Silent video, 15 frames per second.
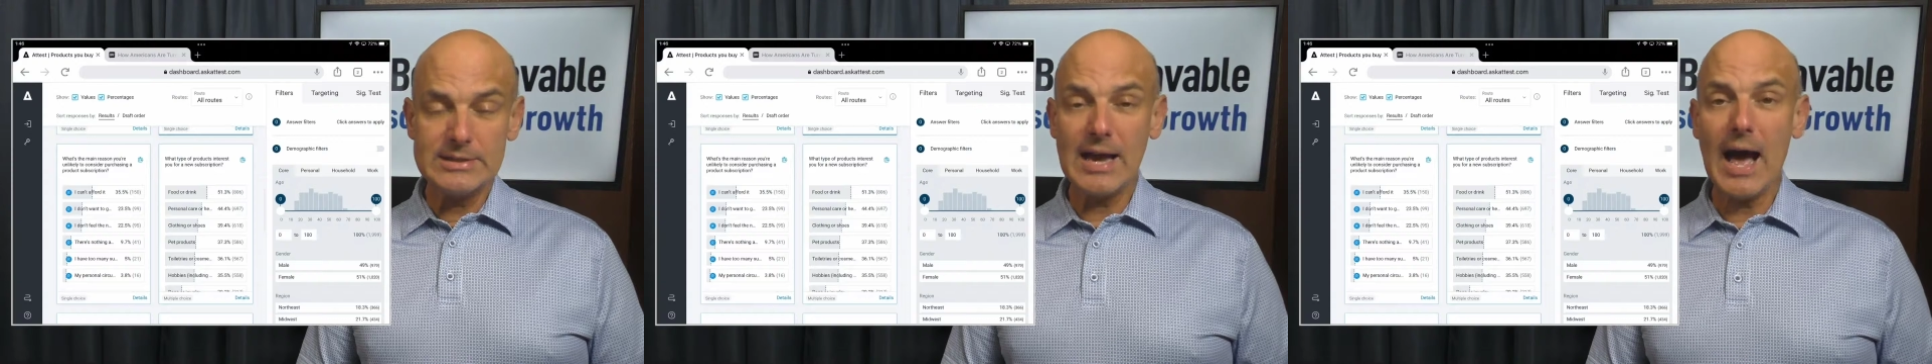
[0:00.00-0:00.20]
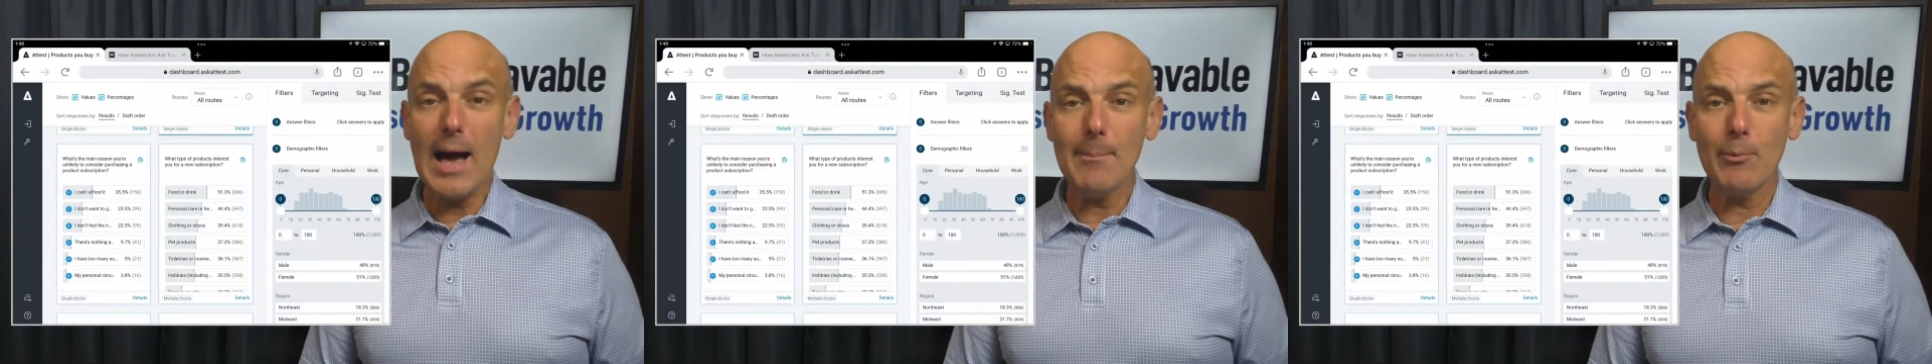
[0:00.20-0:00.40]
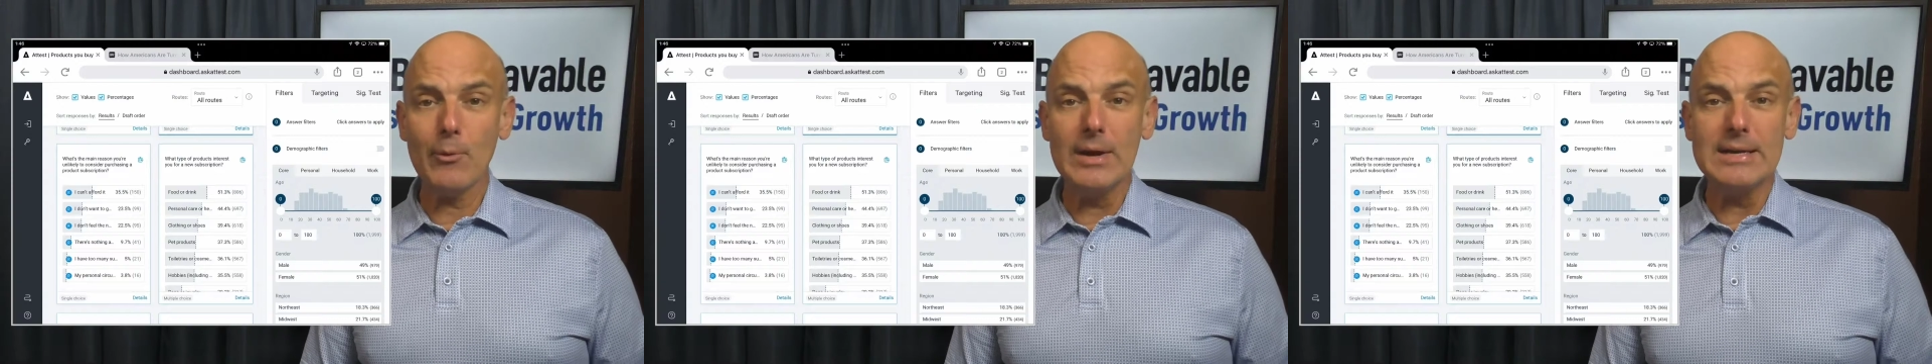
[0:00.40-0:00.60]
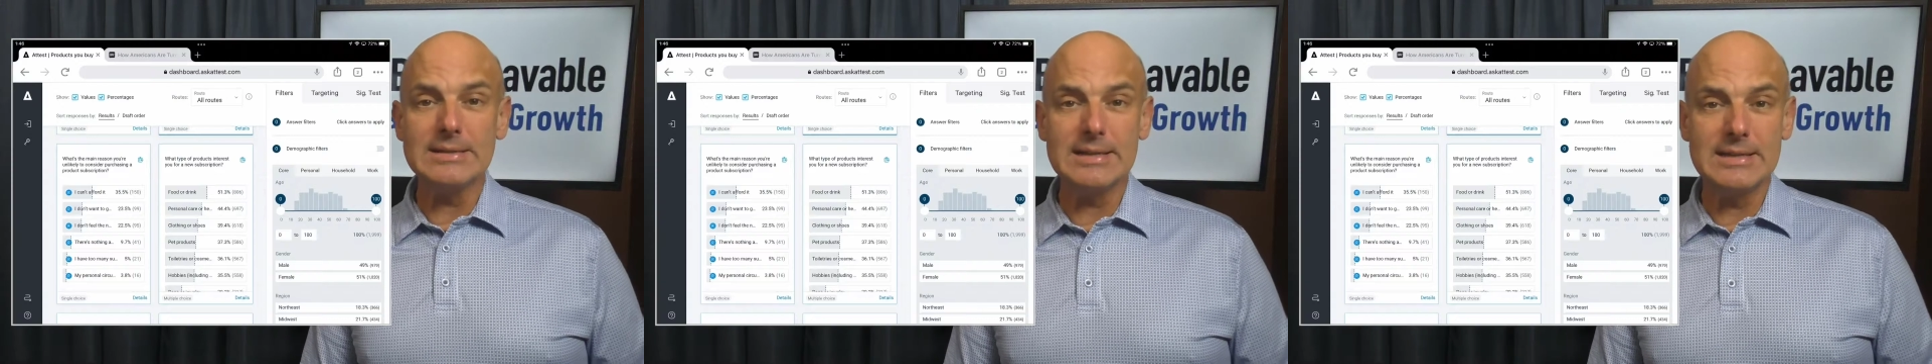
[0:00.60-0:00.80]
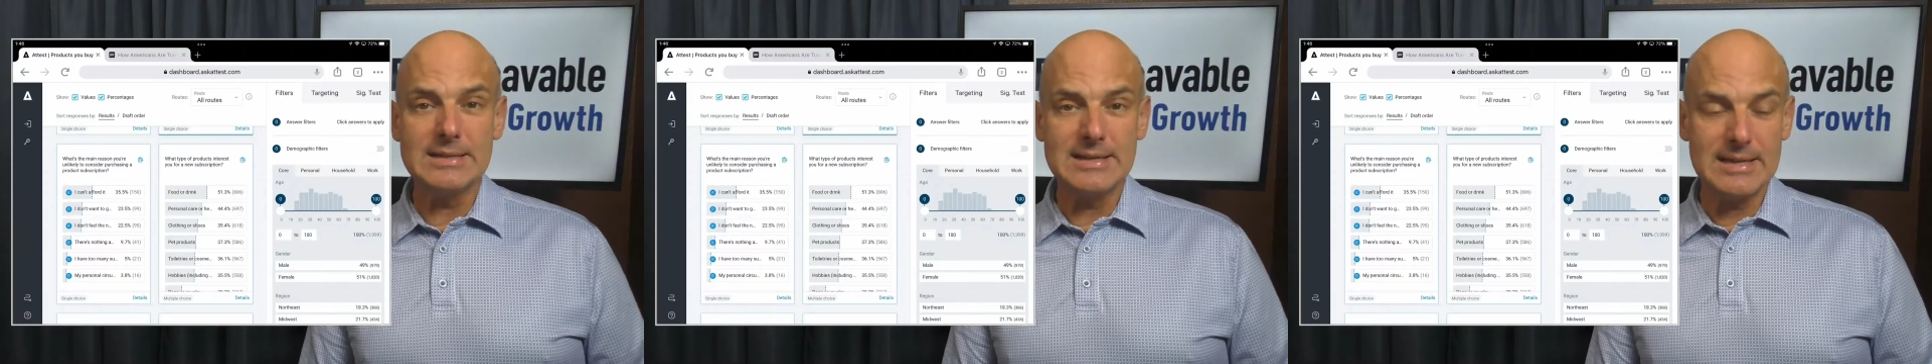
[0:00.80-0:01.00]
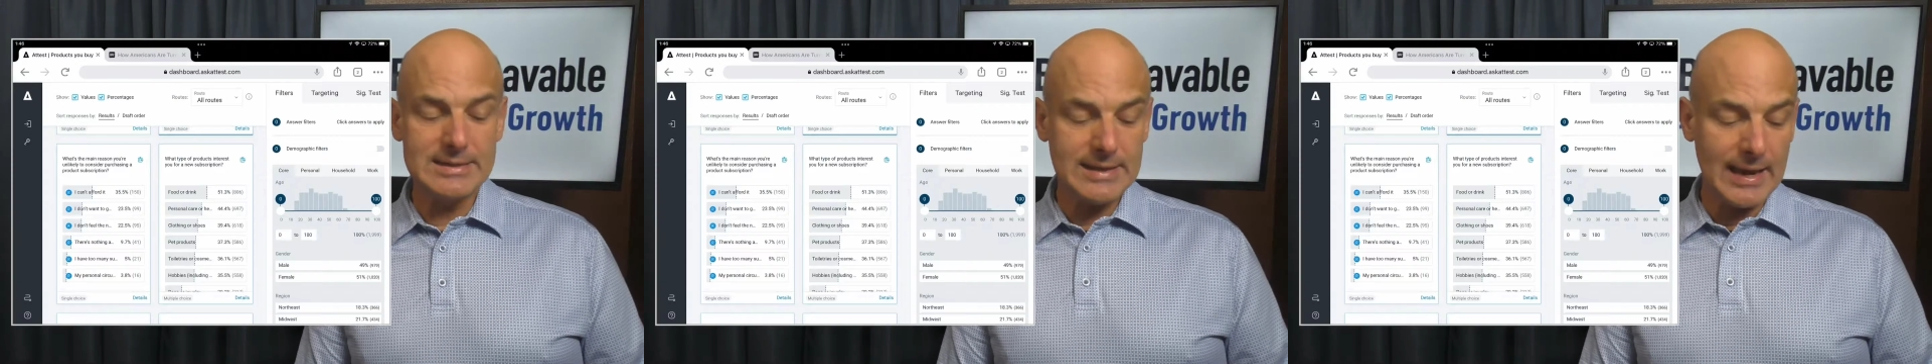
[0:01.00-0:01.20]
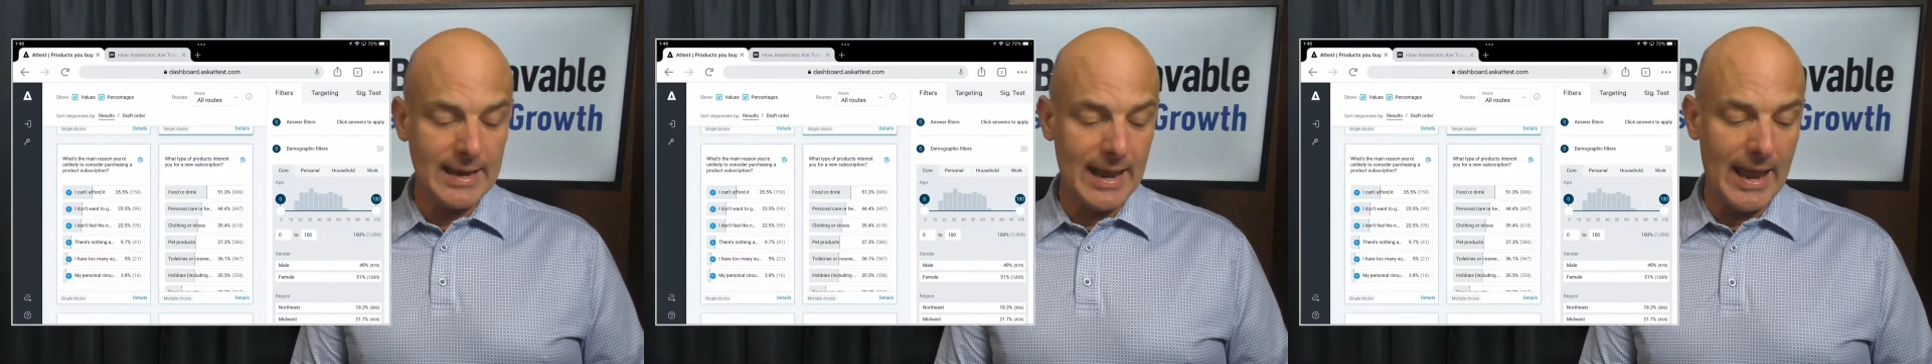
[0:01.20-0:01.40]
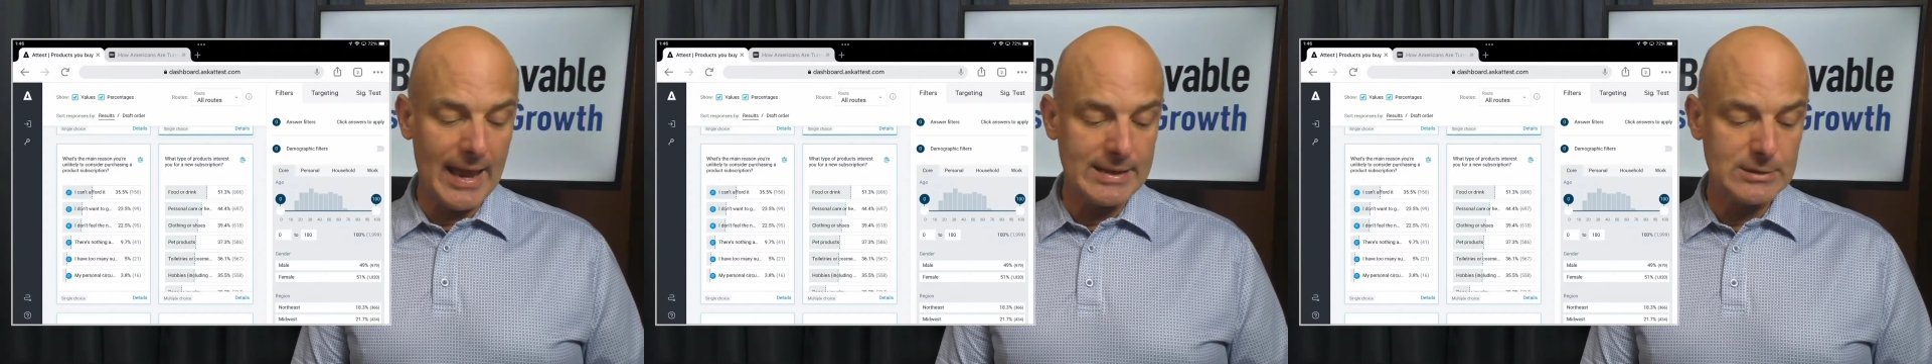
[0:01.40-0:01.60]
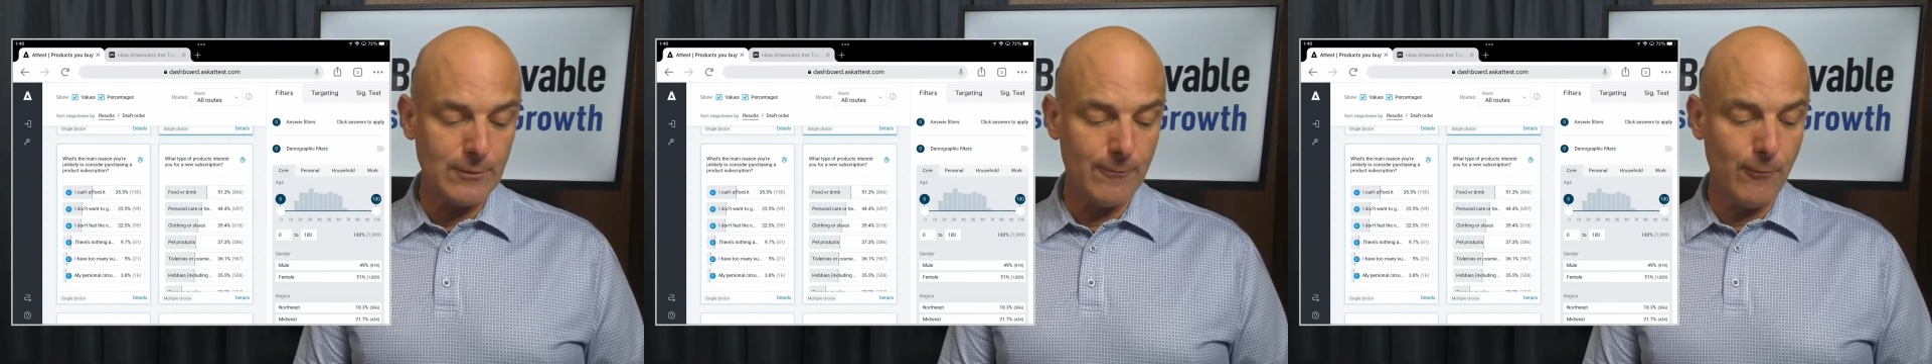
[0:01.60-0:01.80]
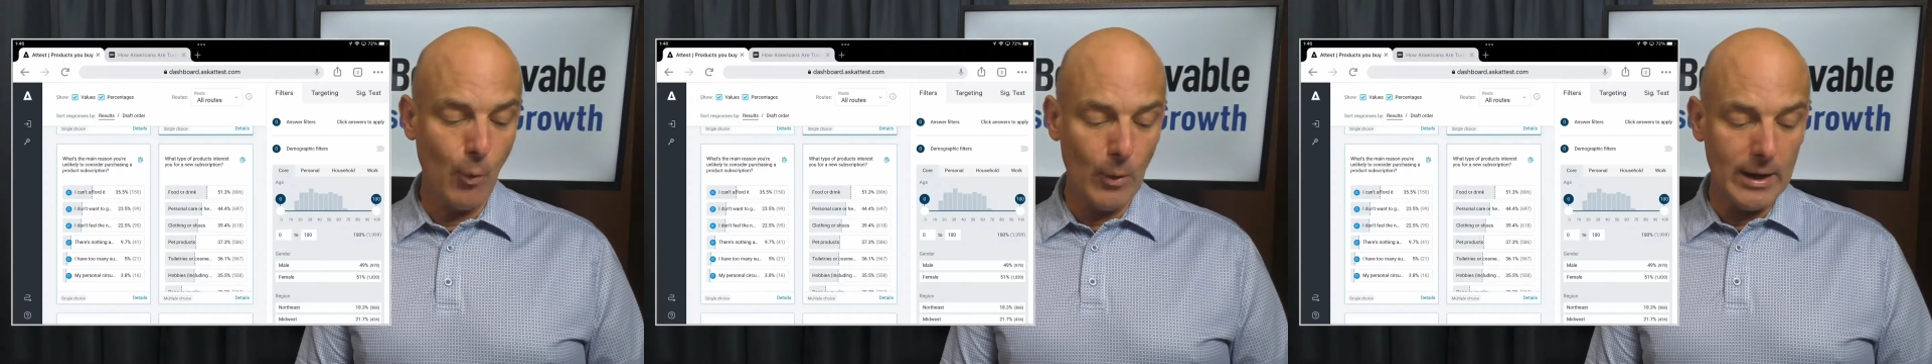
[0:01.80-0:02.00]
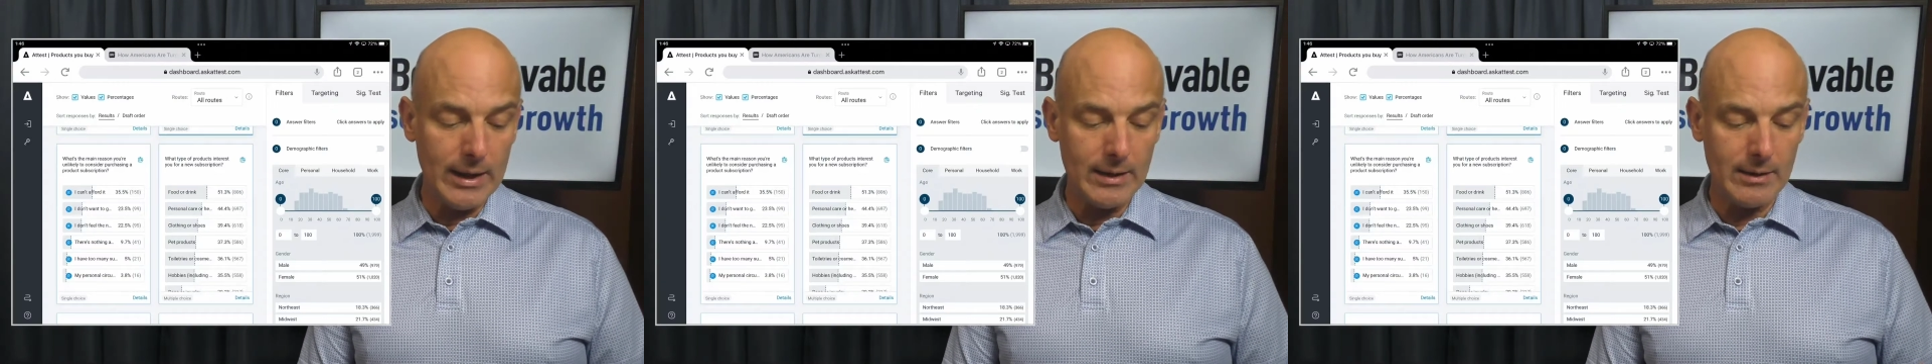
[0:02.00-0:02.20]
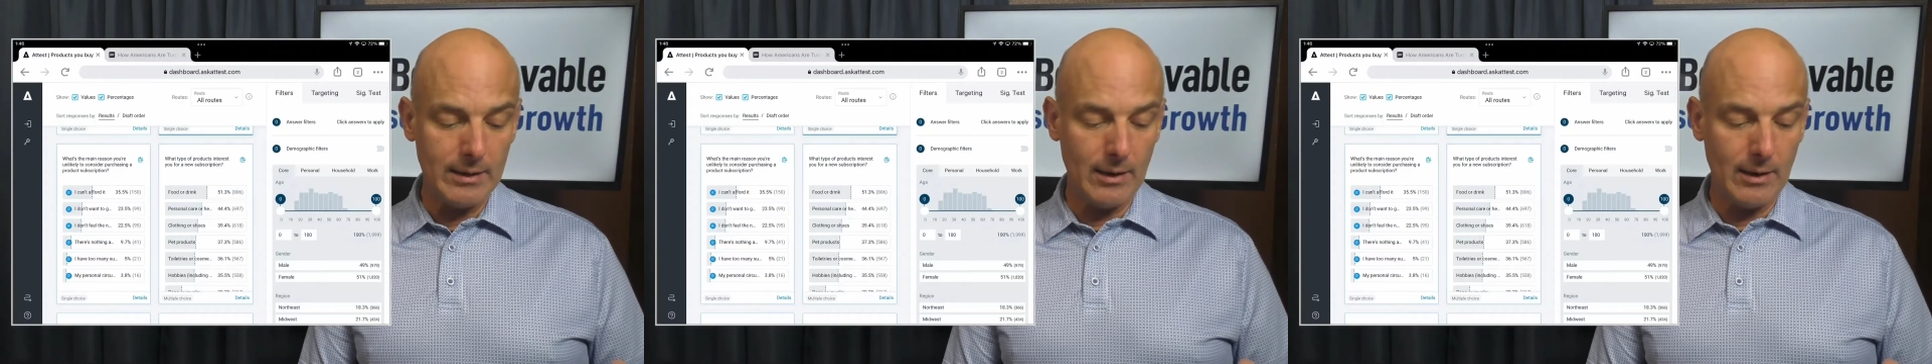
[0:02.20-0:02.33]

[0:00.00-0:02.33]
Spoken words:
top reasons is I can't afford it.